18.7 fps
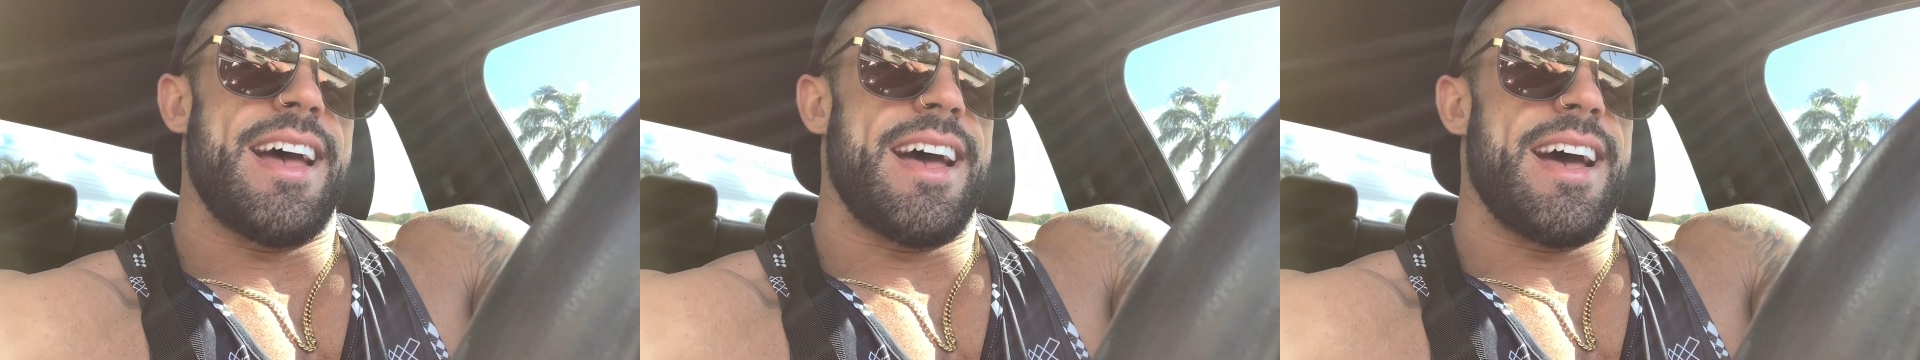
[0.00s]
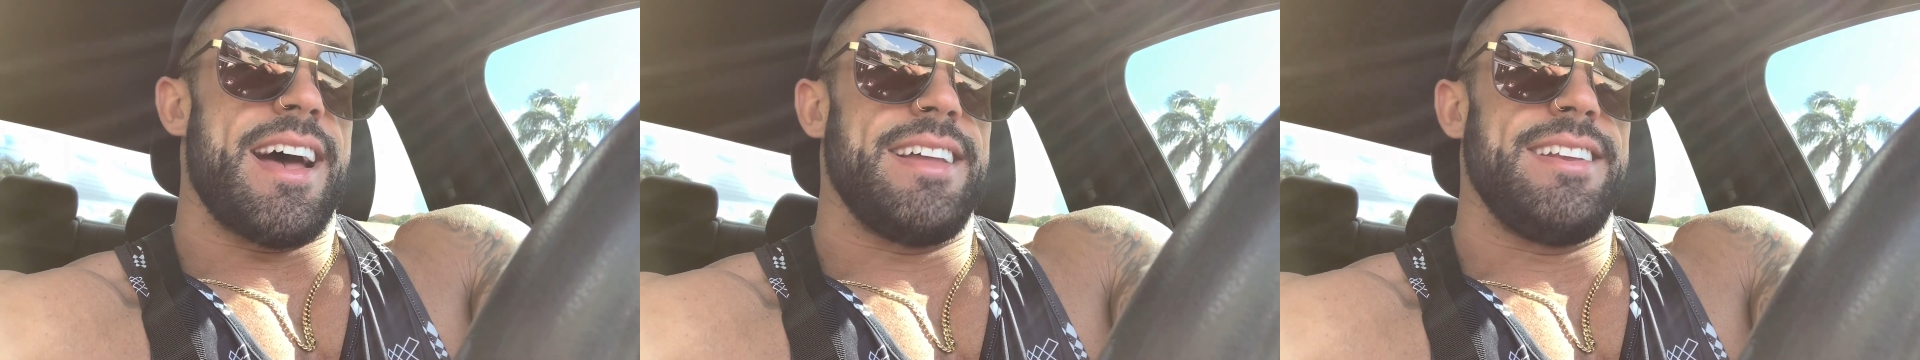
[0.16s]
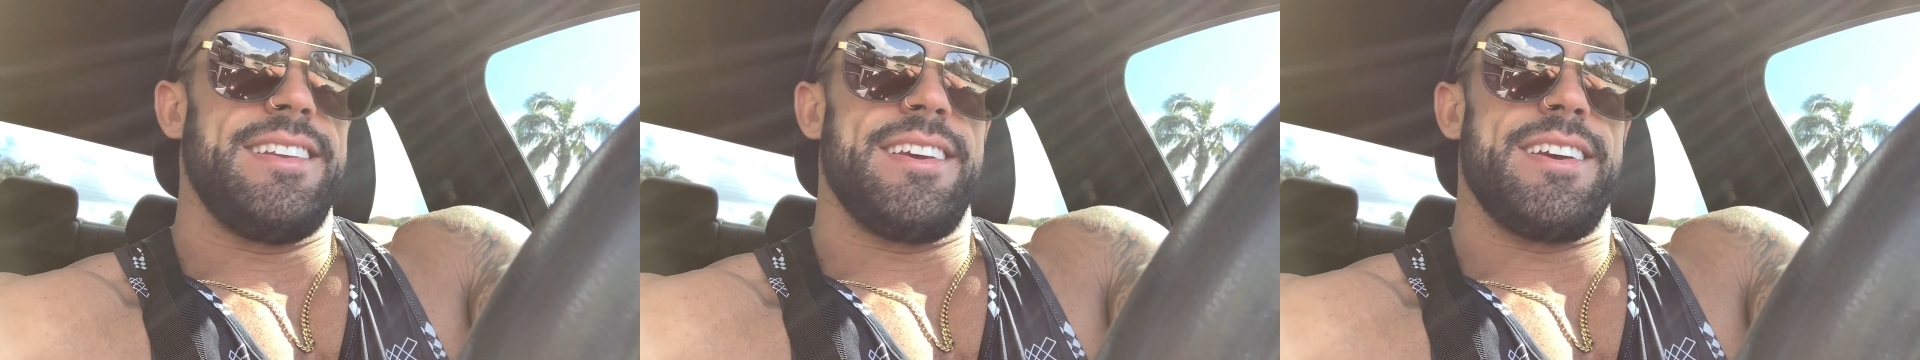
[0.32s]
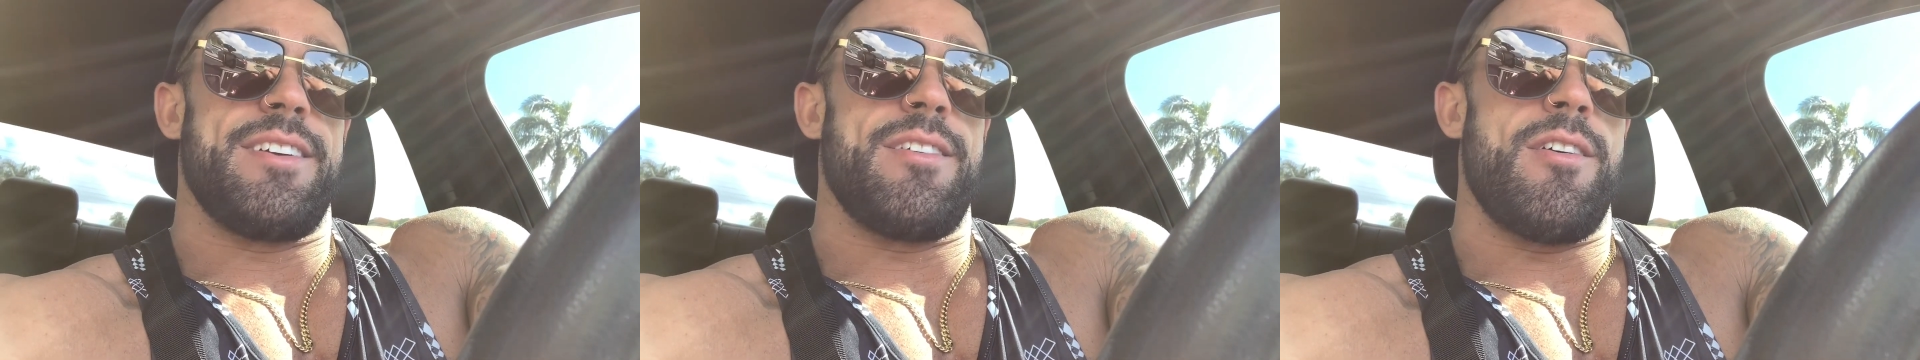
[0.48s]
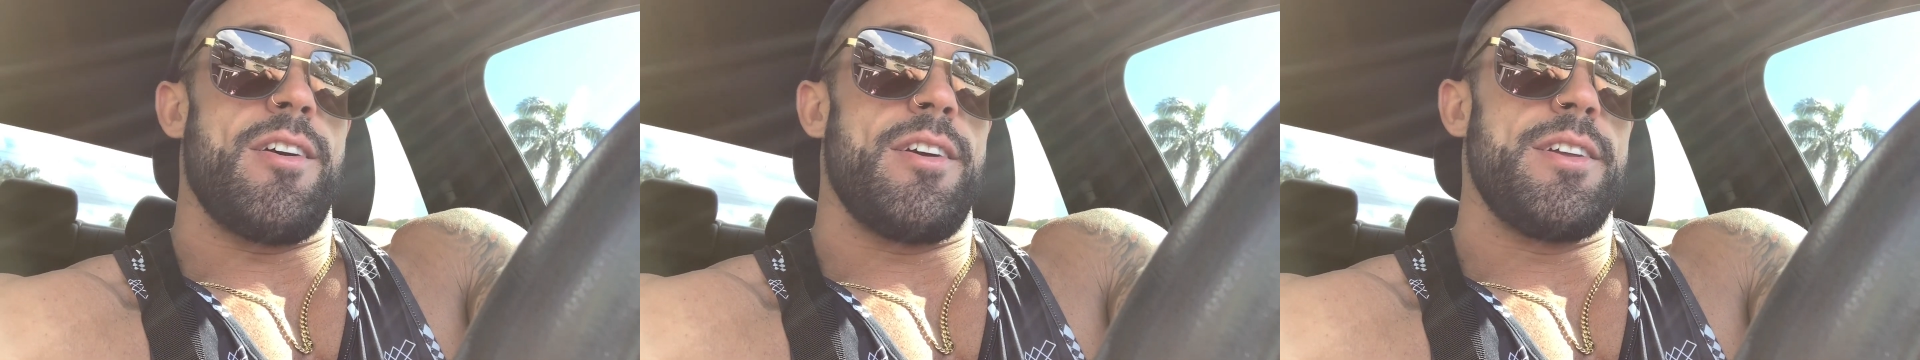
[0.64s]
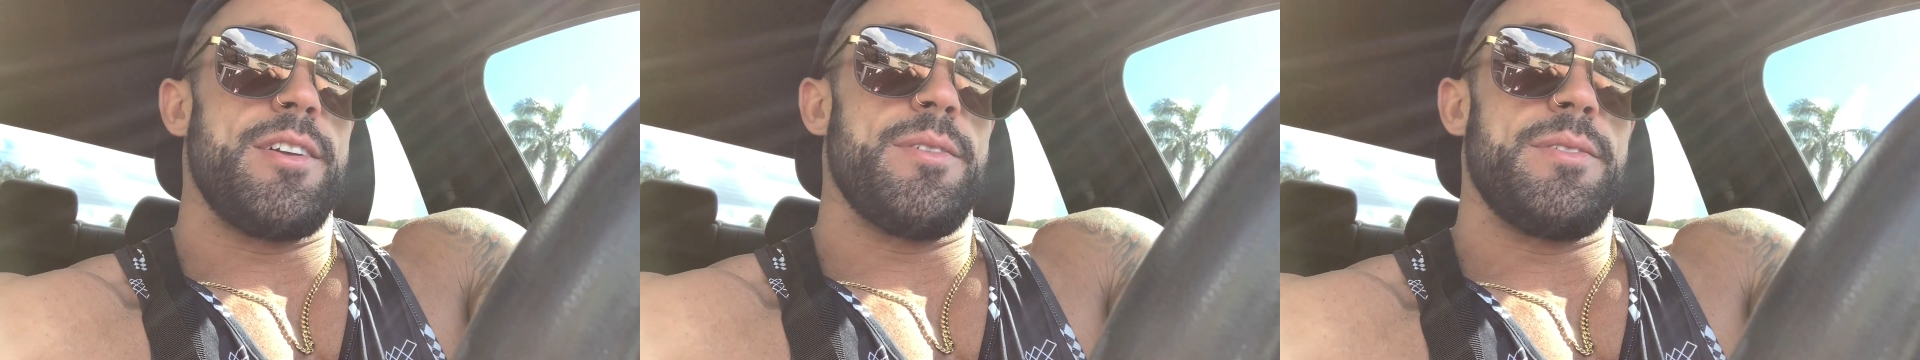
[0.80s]
I did
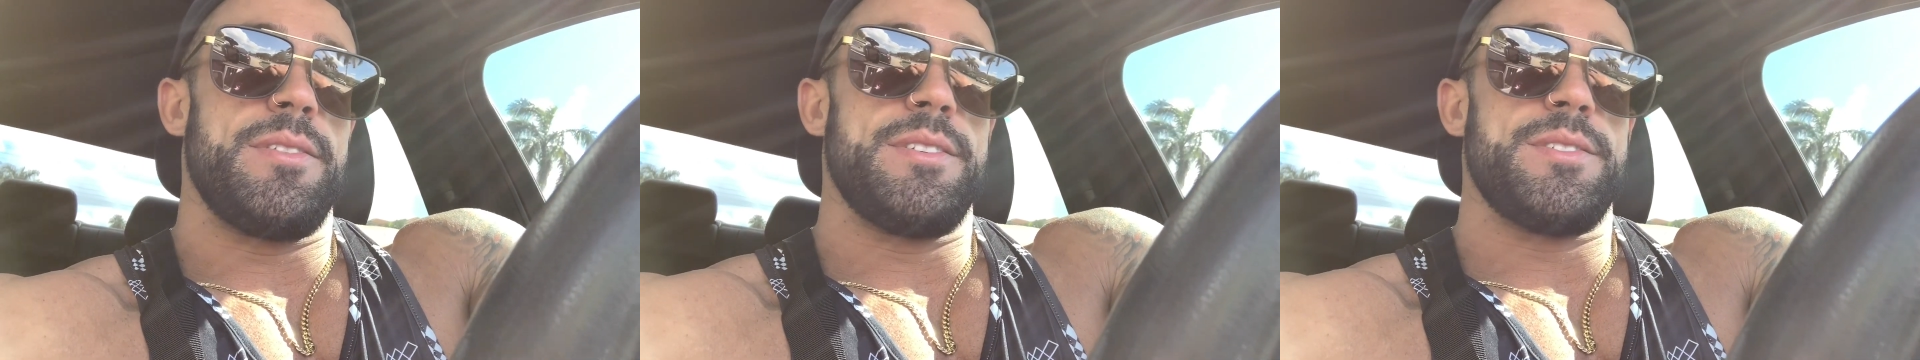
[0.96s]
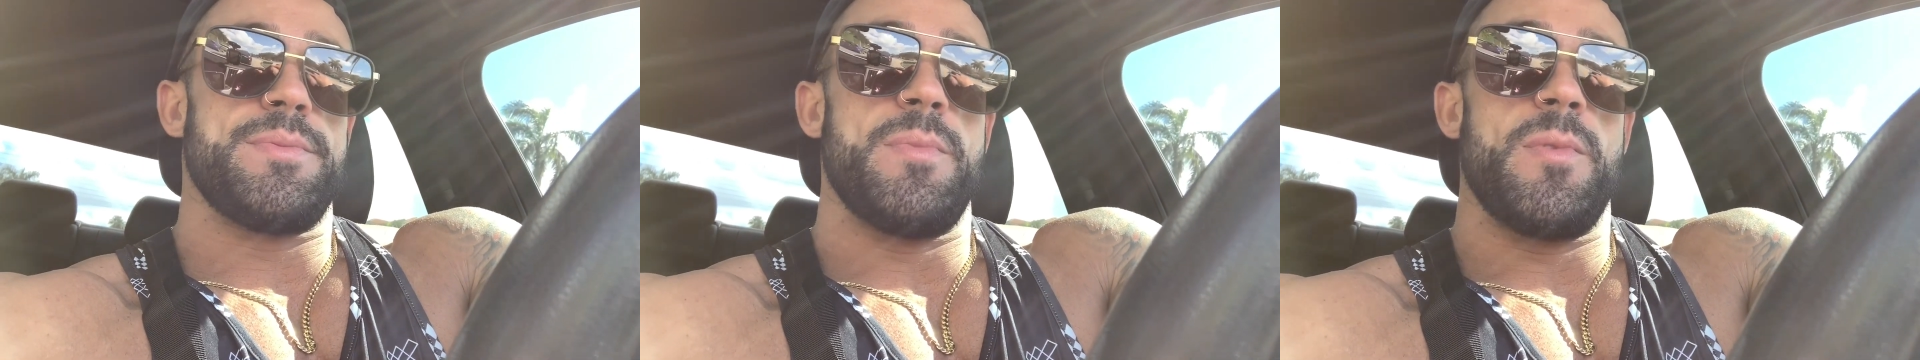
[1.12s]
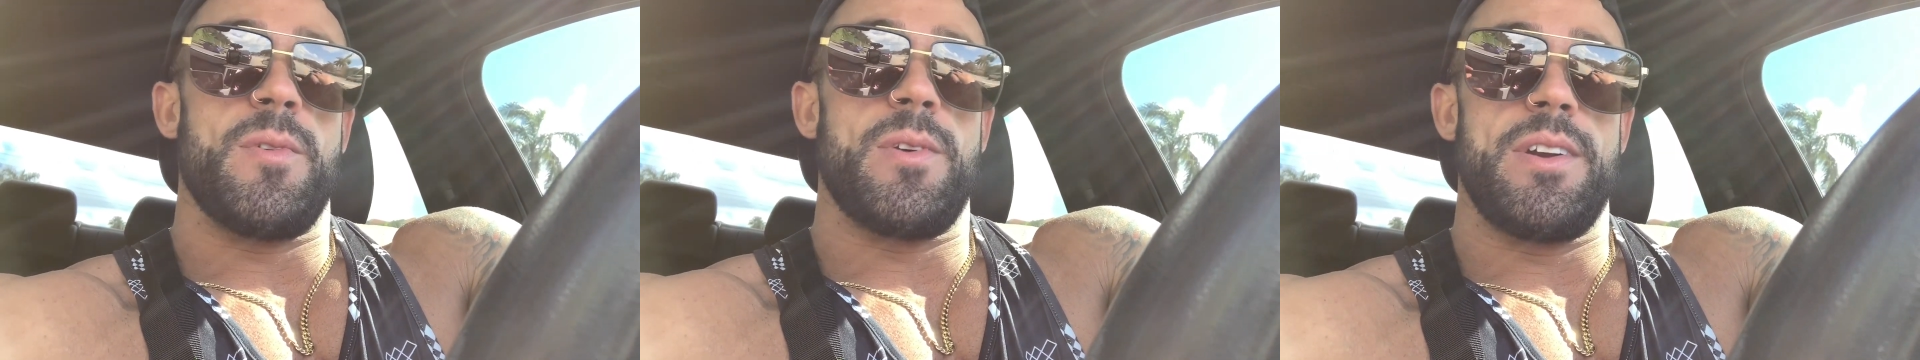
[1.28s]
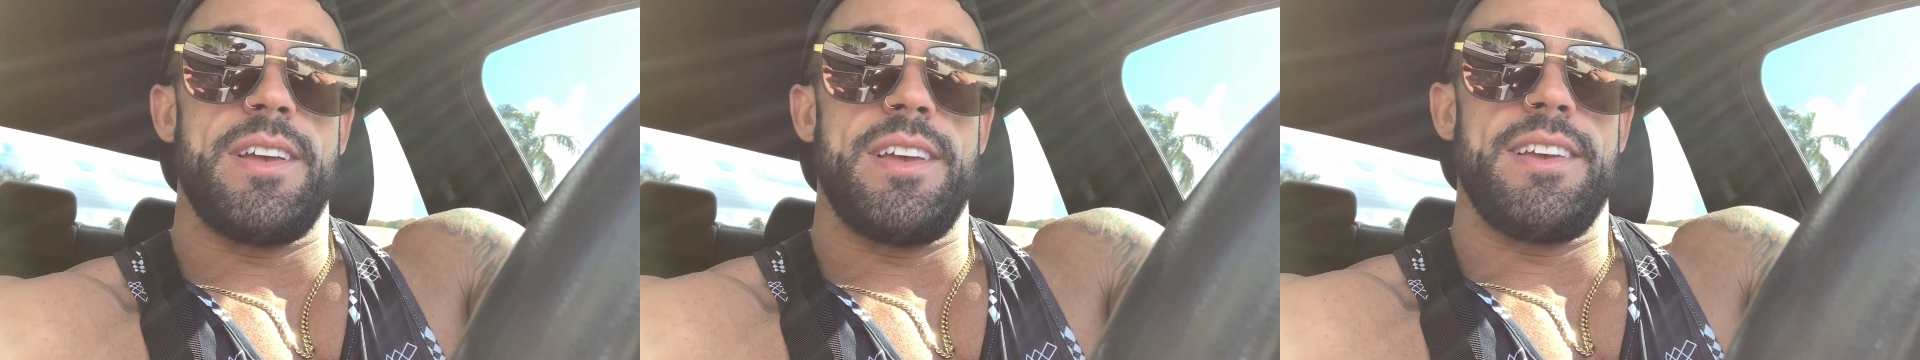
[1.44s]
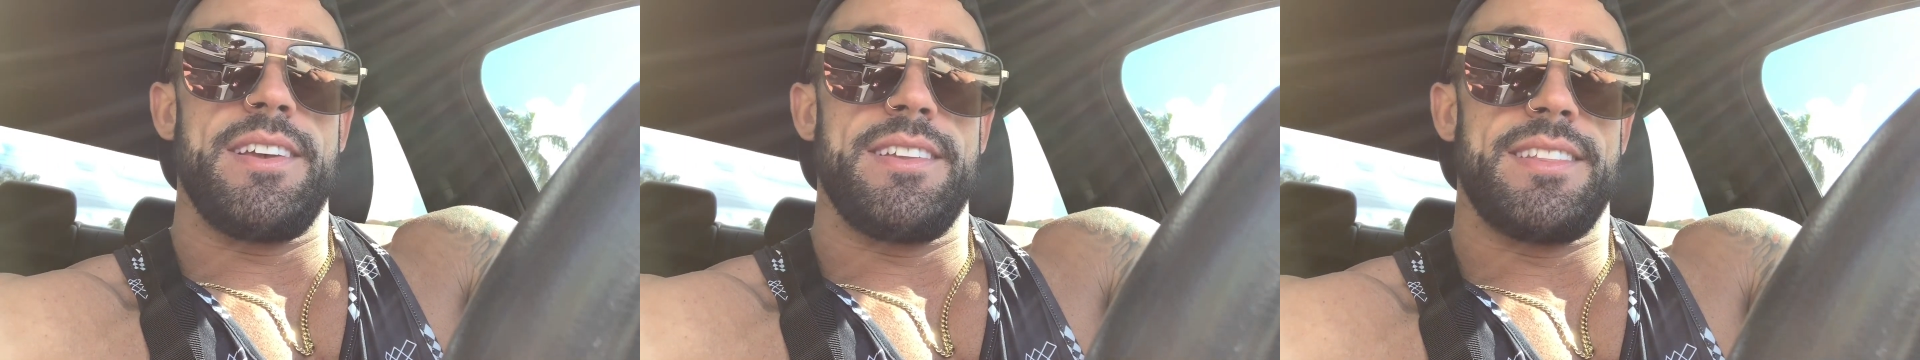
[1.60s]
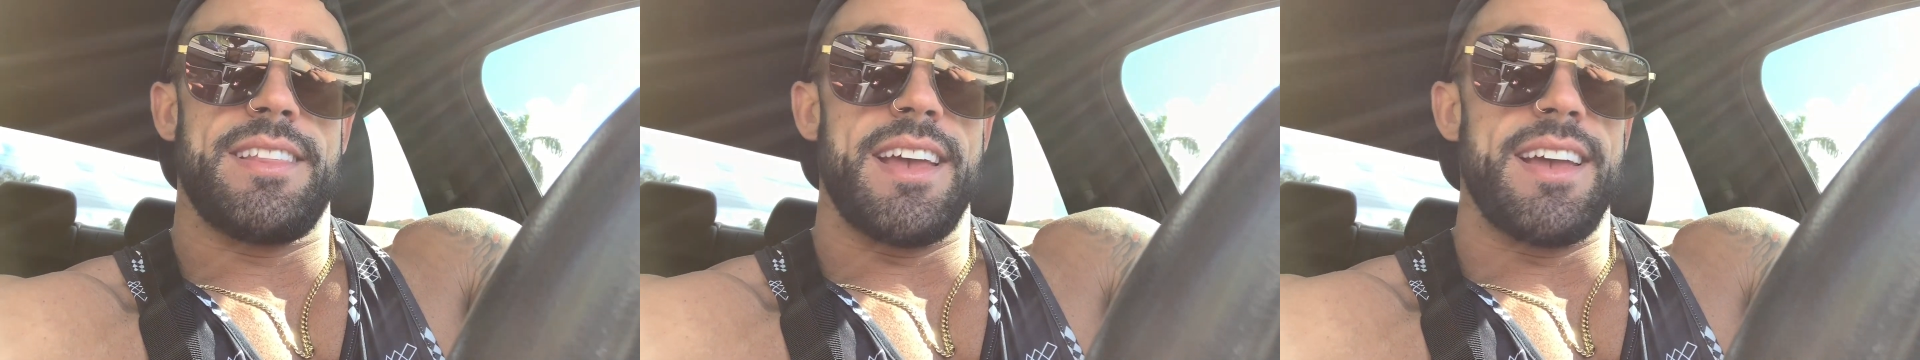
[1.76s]
cardio this morning.